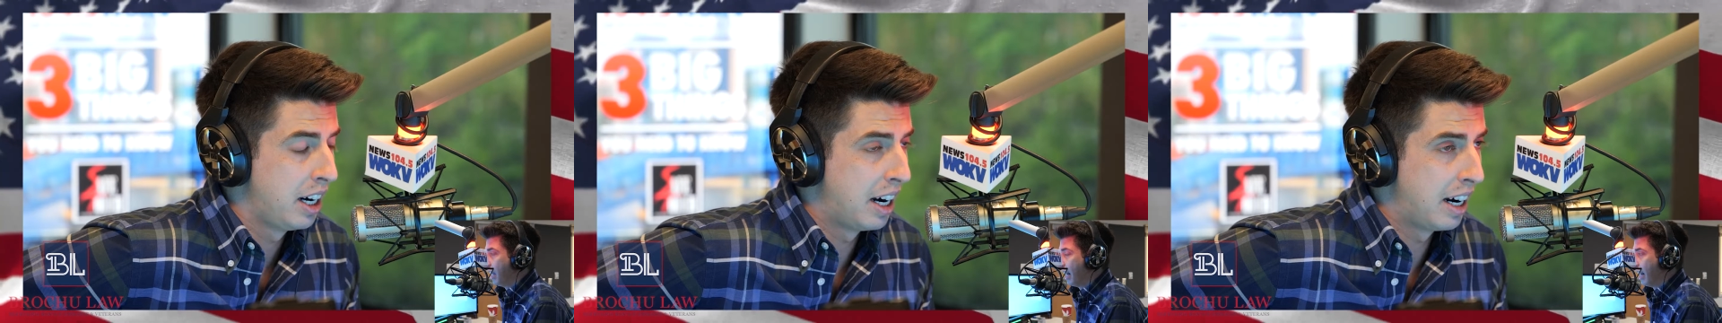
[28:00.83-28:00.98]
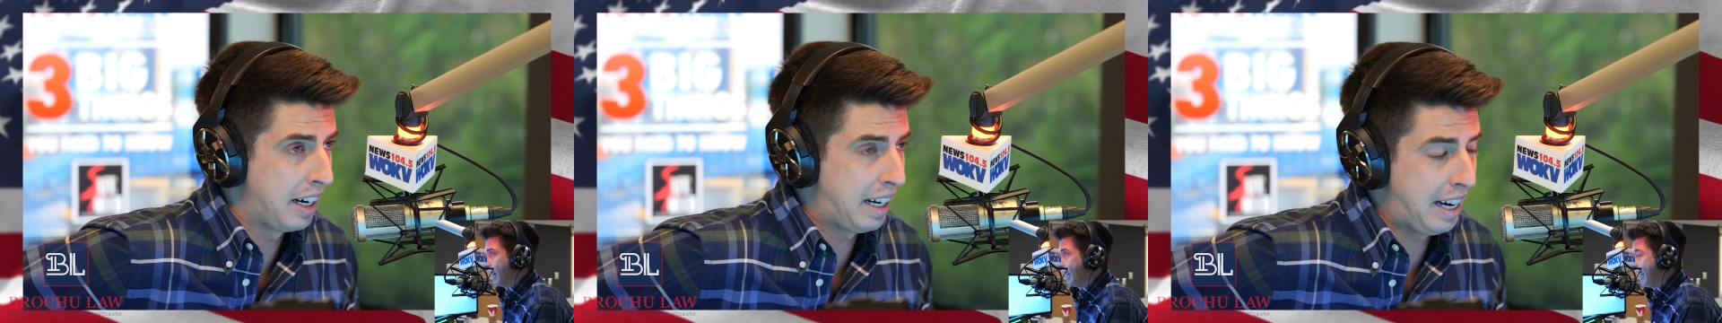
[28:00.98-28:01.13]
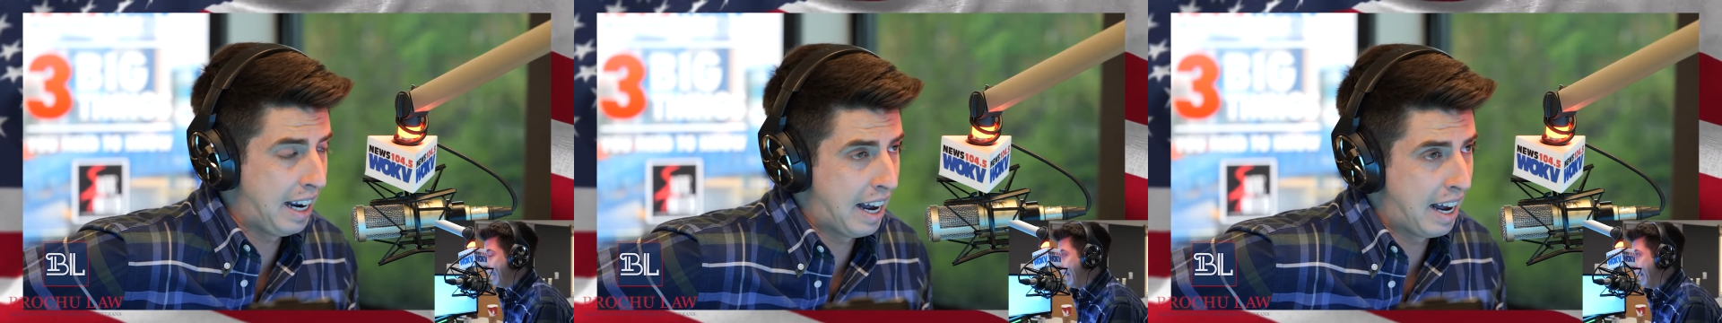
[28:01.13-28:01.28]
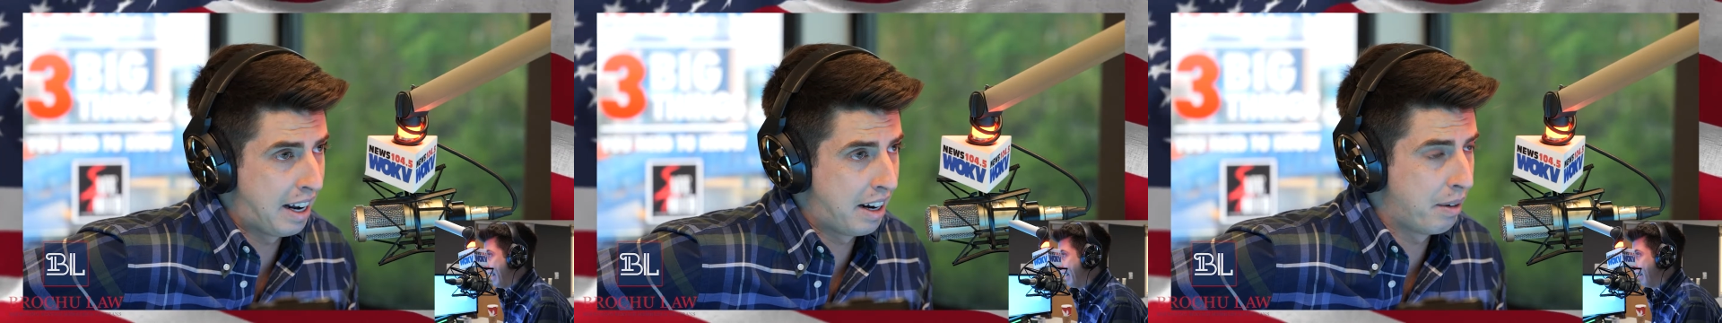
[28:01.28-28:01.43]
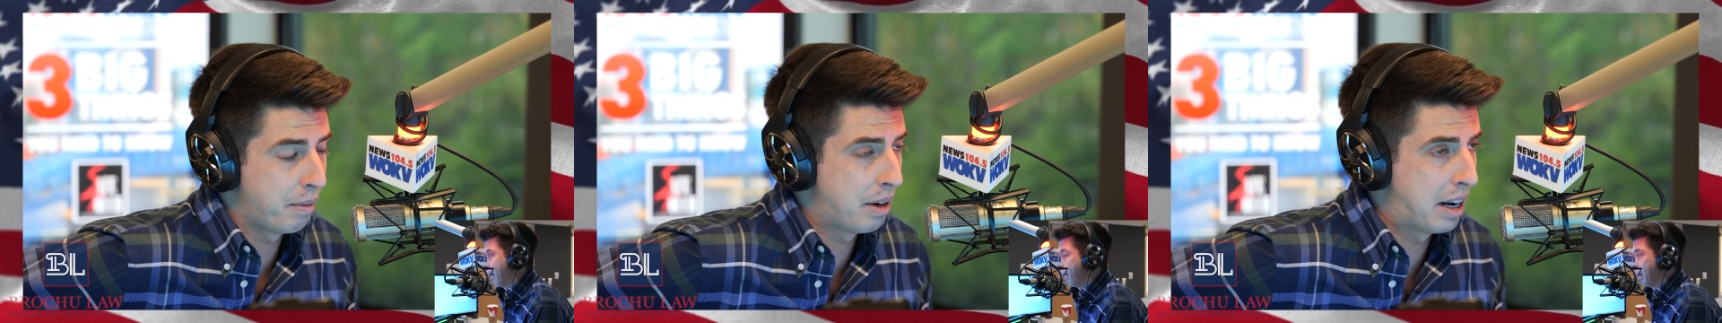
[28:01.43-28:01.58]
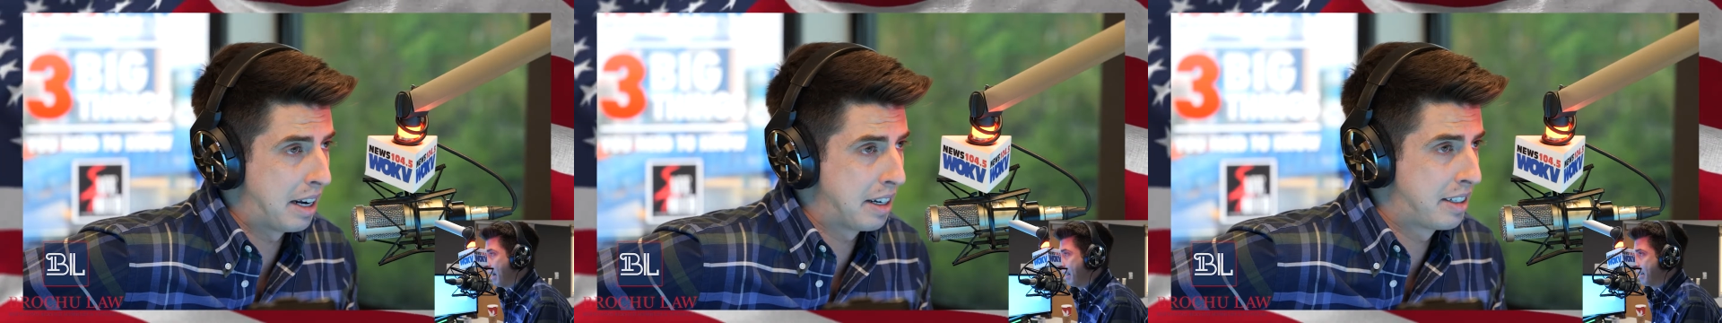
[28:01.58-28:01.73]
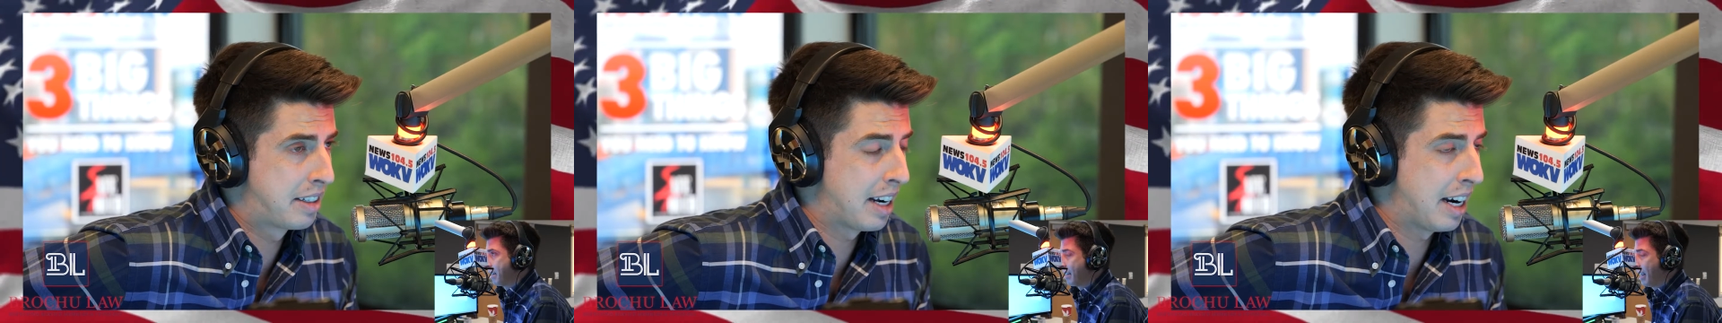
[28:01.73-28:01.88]
Again, I'm
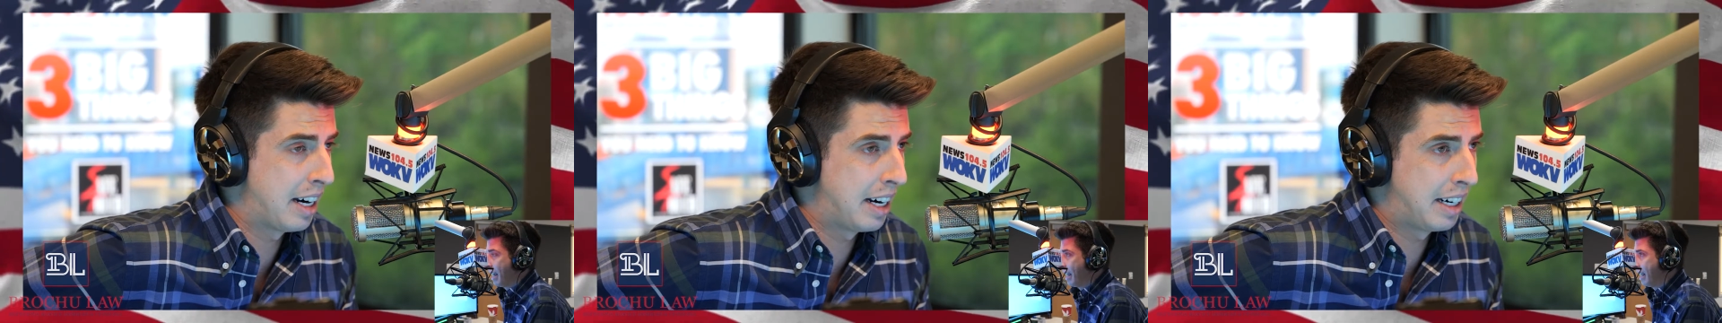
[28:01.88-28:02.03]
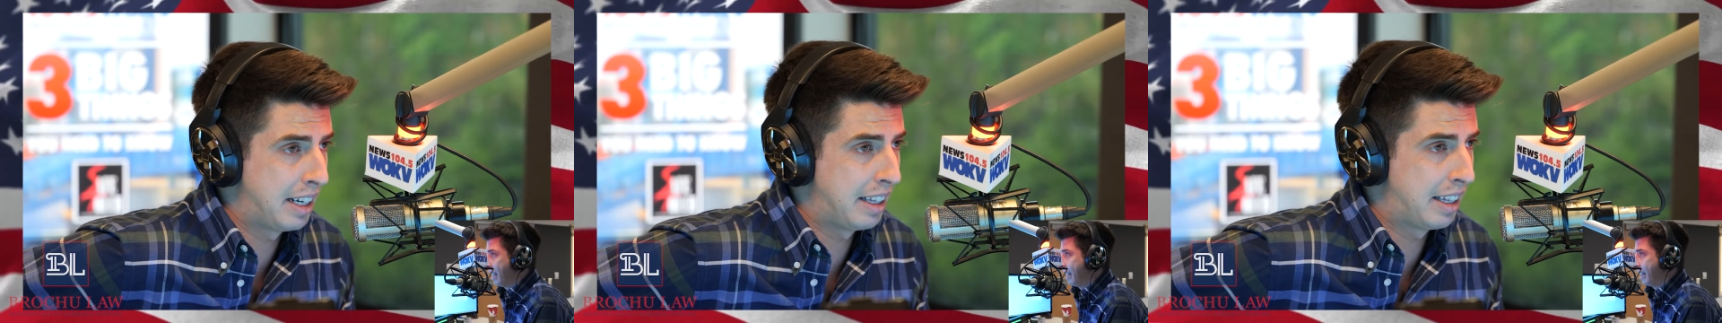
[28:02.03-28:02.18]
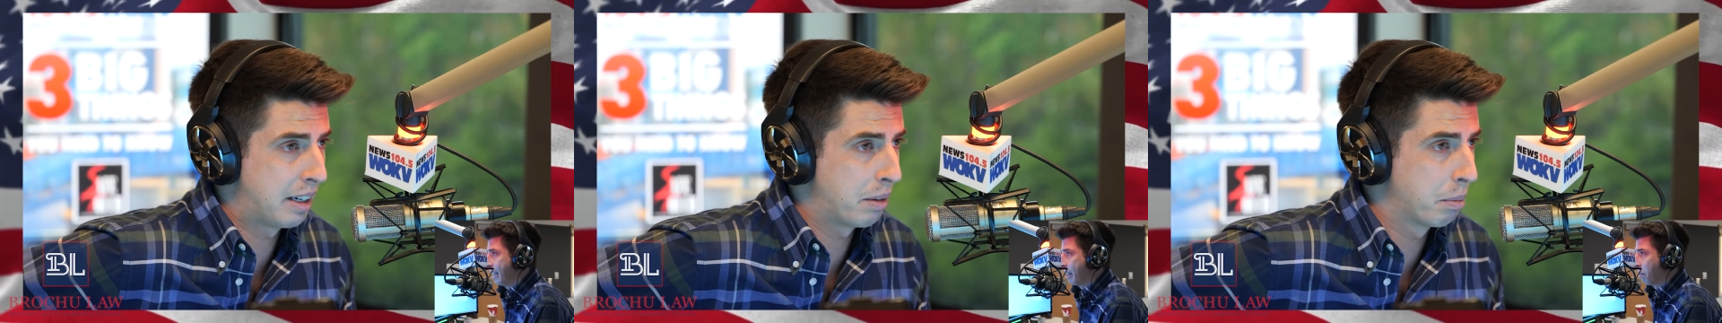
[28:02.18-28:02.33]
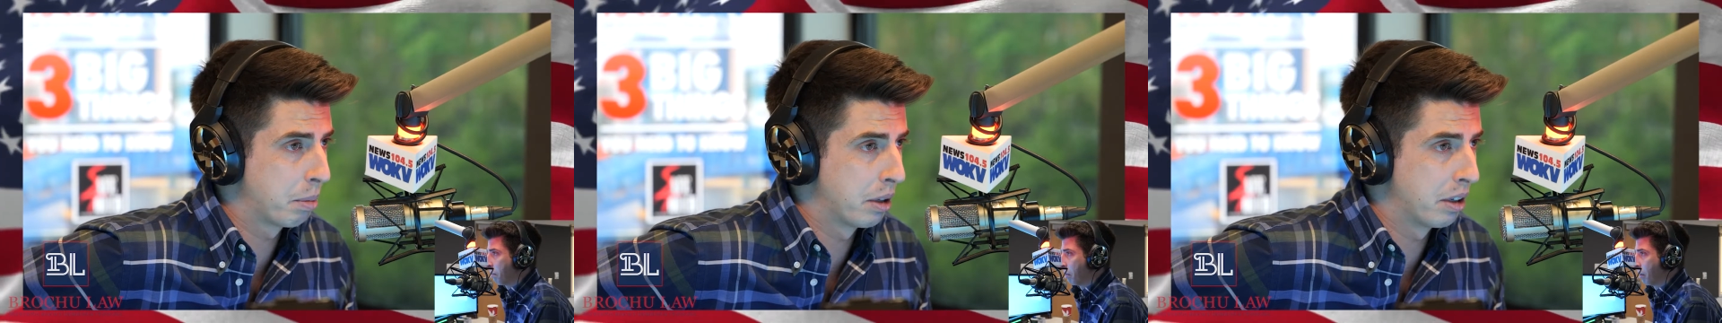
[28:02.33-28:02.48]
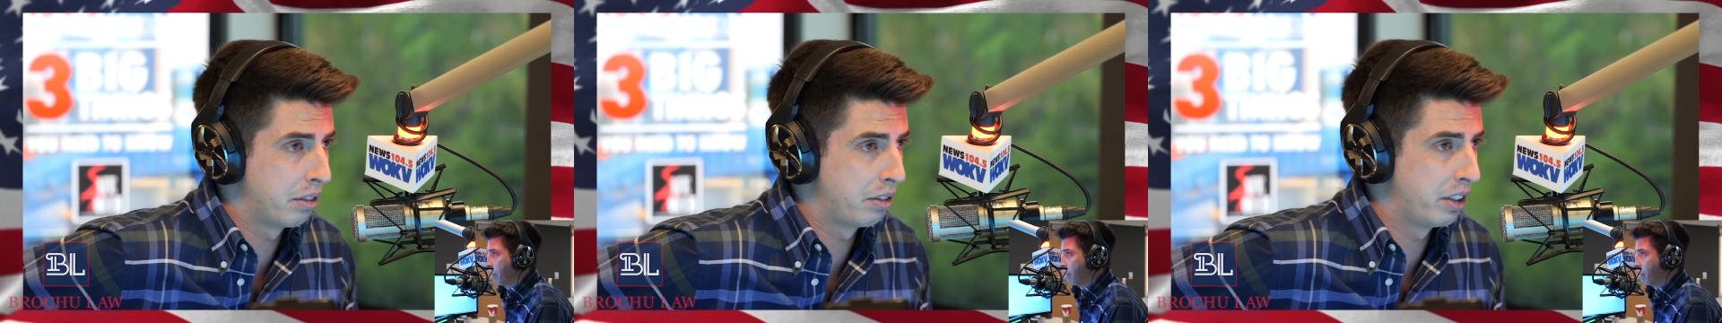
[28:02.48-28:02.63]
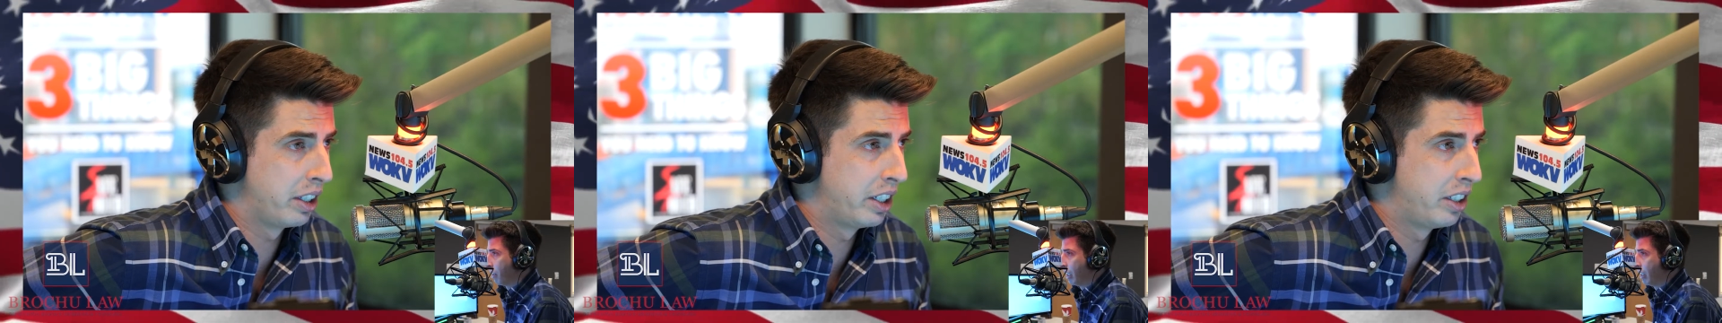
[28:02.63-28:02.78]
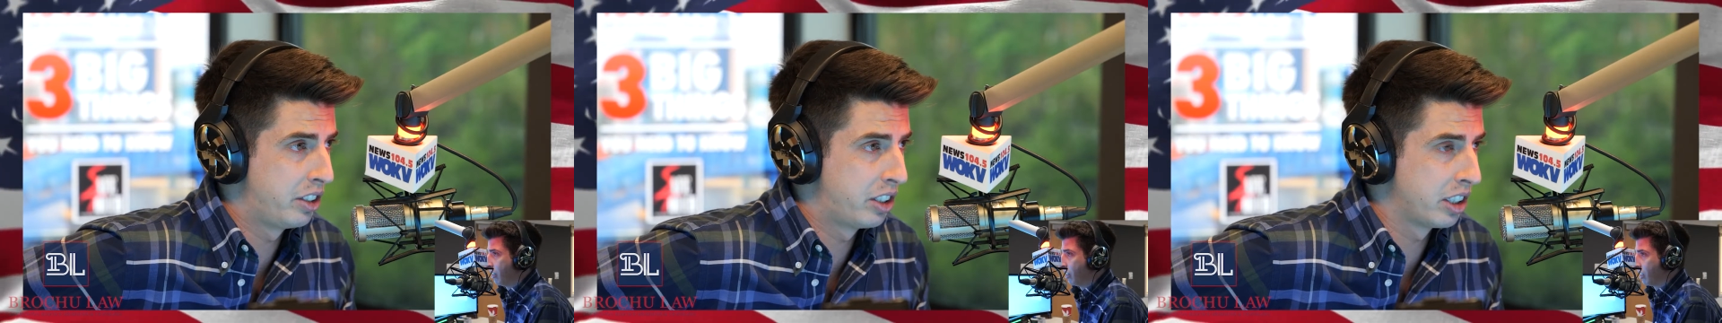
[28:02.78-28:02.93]
not saying anything
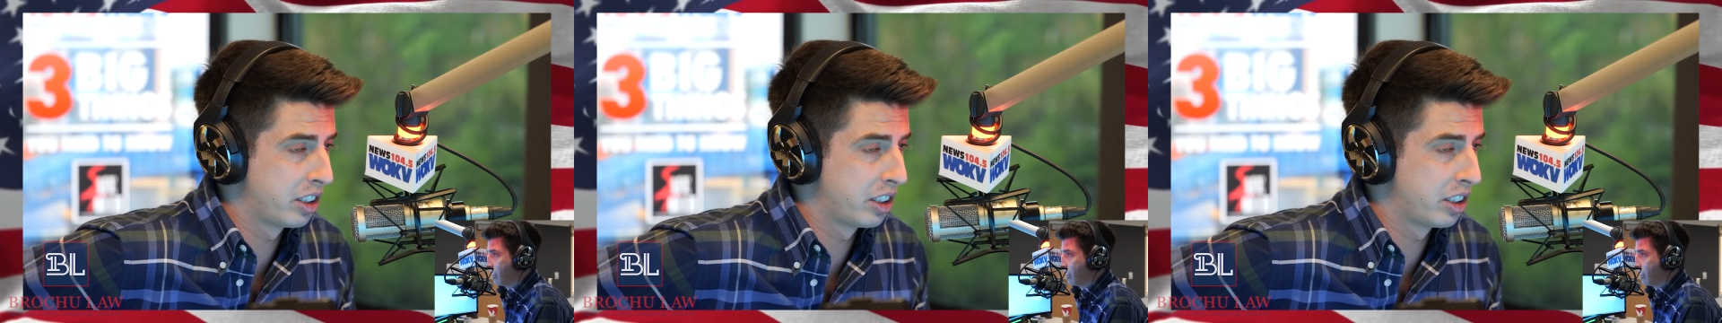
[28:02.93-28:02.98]
privileged.